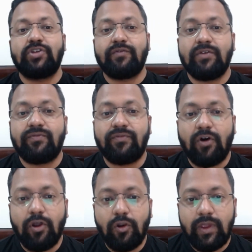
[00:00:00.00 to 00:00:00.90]
of the
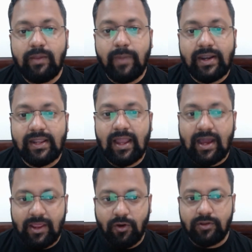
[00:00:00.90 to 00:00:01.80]
following metal
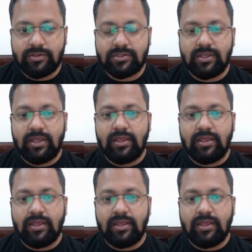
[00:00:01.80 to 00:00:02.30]
ions